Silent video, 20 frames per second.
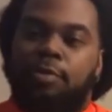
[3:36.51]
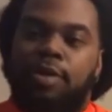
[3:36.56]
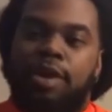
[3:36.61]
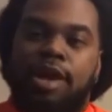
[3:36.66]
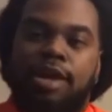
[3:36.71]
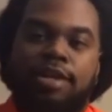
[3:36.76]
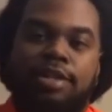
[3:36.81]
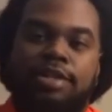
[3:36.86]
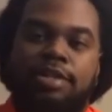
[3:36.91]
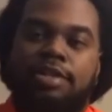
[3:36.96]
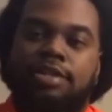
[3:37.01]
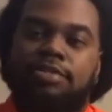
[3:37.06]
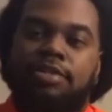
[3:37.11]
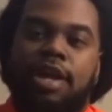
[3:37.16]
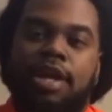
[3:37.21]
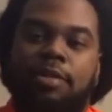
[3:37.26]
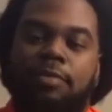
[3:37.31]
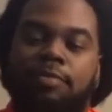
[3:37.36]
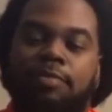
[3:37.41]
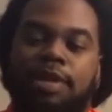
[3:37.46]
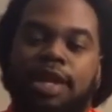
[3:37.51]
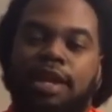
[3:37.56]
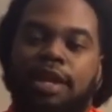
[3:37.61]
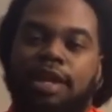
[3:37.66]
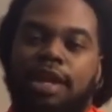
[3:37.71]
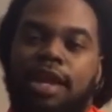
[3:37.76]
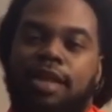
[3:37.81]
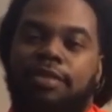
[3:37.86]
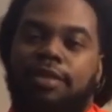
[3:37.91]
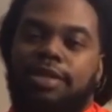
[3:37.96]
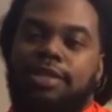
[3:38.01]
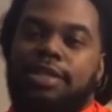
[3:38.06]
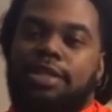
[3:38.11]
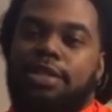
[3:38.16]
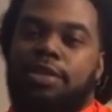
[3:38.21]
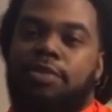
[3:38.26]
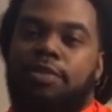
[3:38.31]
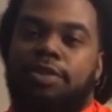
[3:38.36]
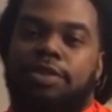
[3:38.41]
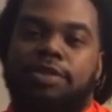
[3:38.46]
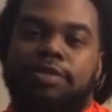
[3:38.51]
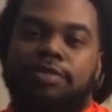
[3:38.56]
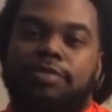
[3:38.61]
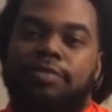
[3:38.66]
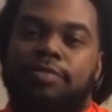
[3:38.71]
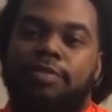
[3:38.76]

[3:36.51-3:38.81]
run and just trying to play together as a unit